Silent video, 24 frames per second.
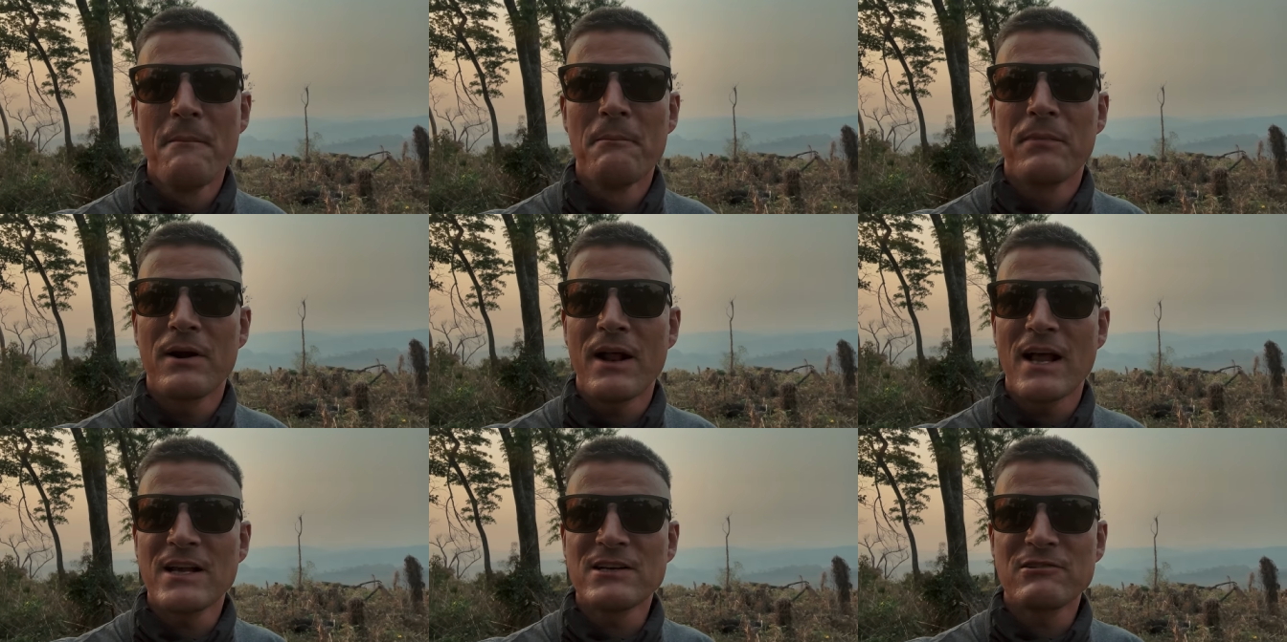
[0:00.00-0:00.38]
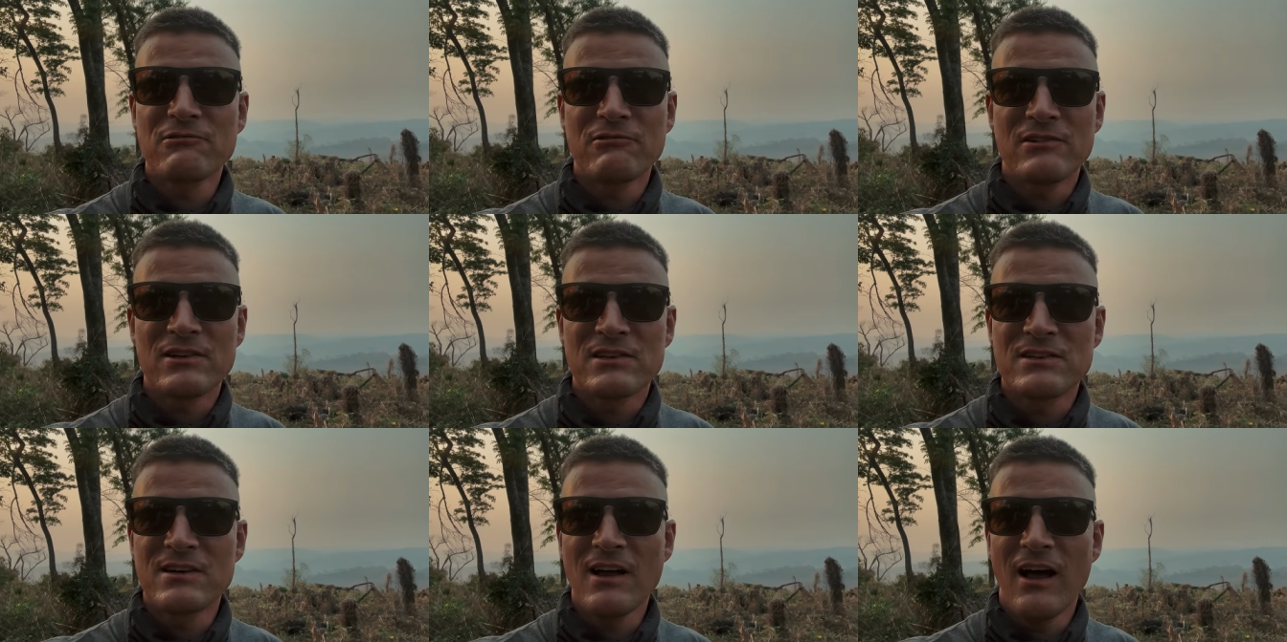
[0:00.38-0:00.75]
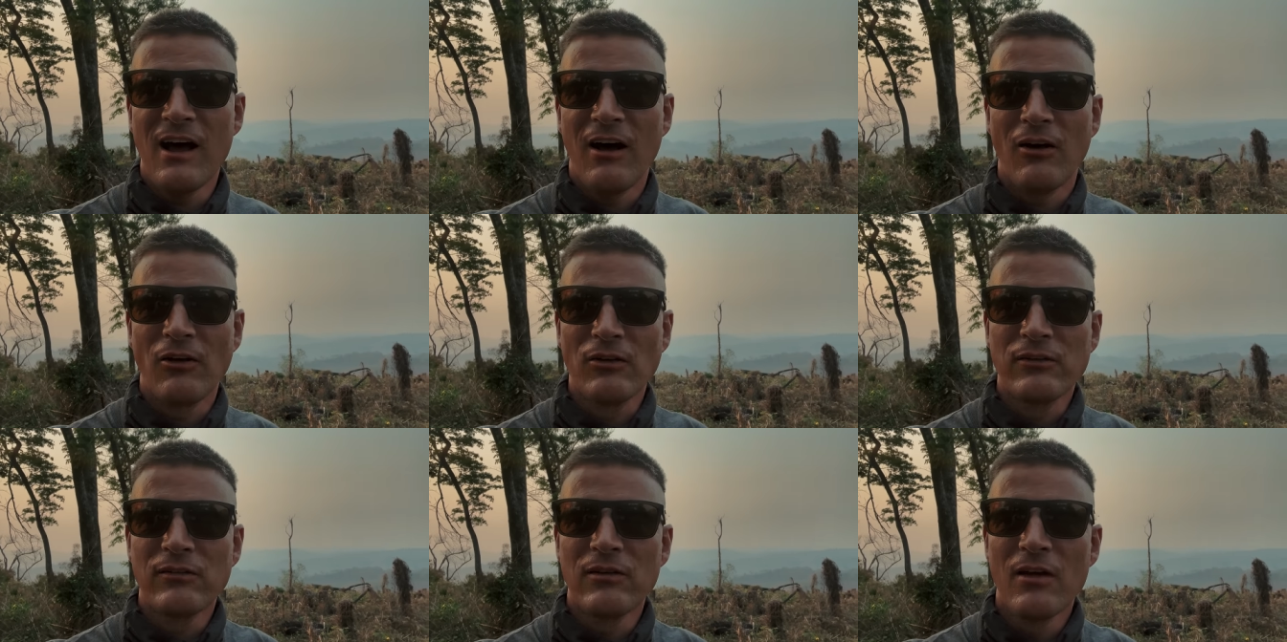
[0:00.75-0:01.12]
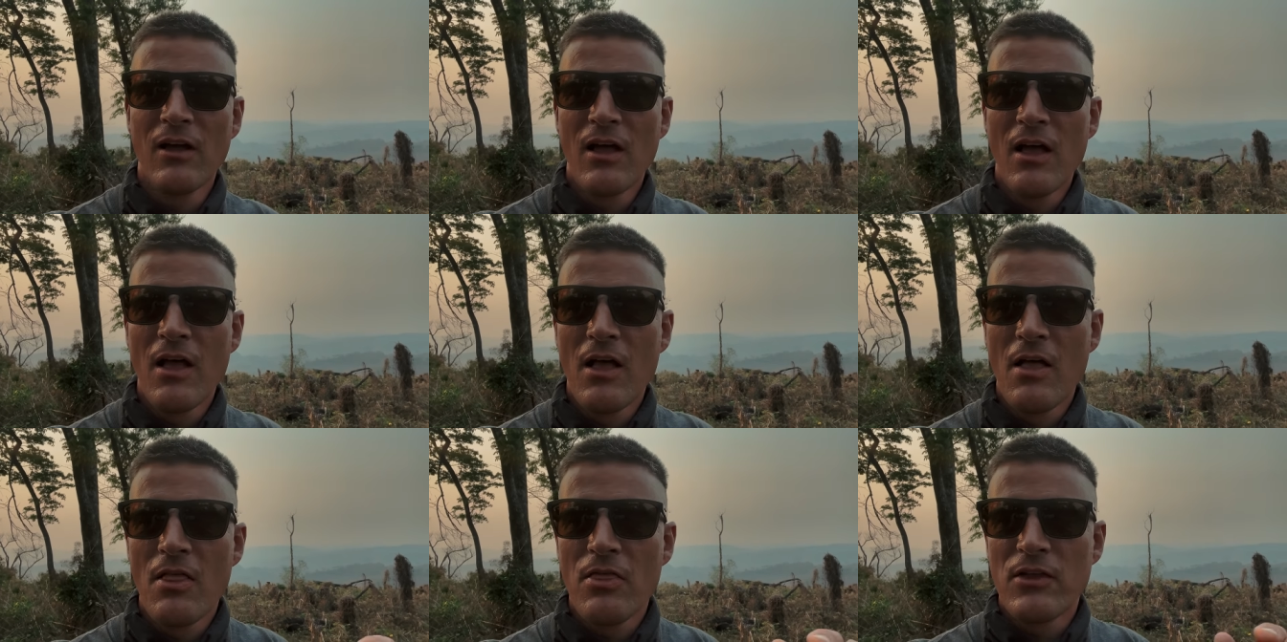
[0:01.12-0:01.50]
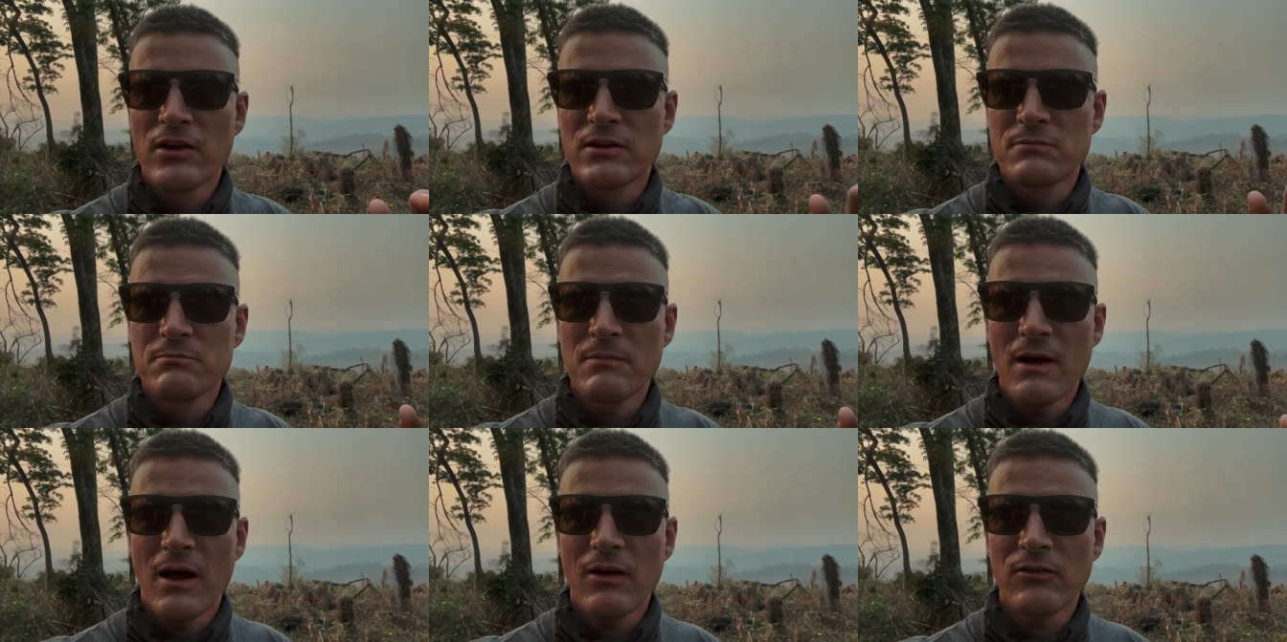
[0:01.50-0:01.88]
But as a result,
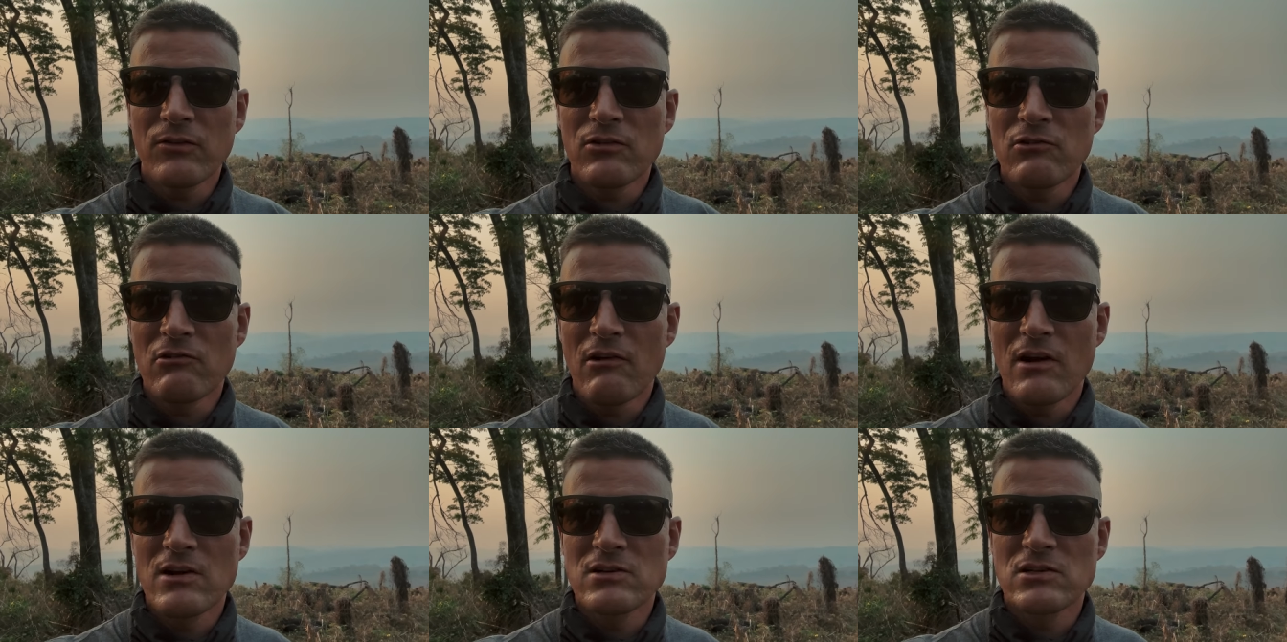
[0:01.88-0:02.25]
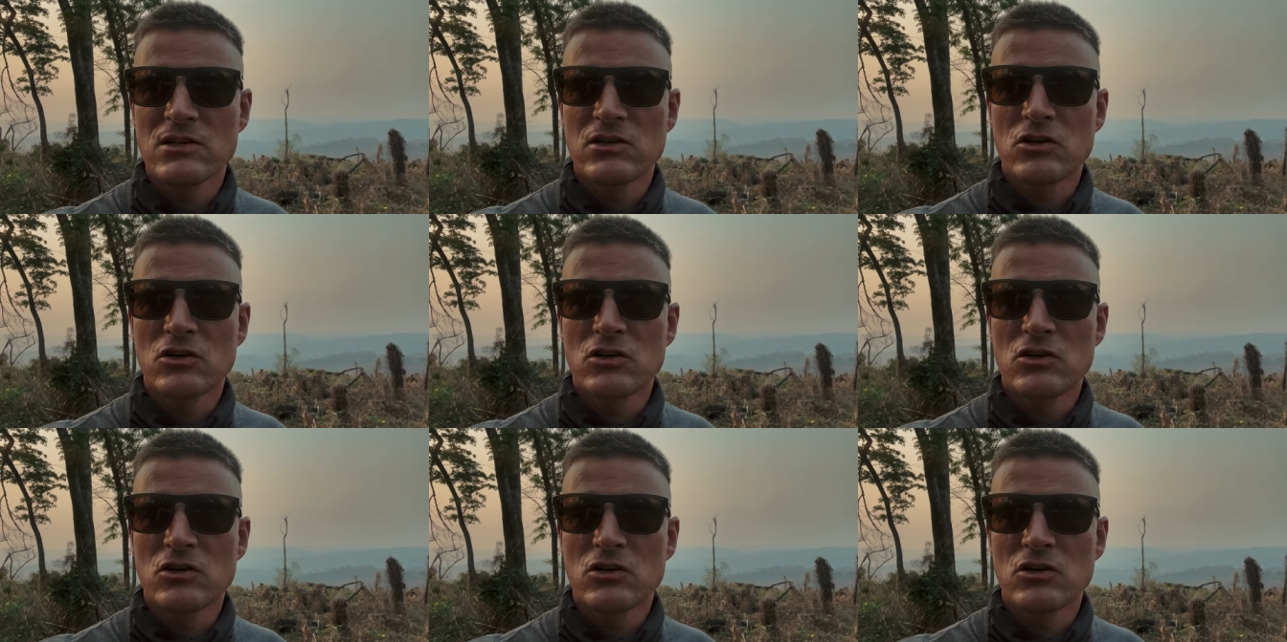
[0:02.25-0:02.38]
this mountain range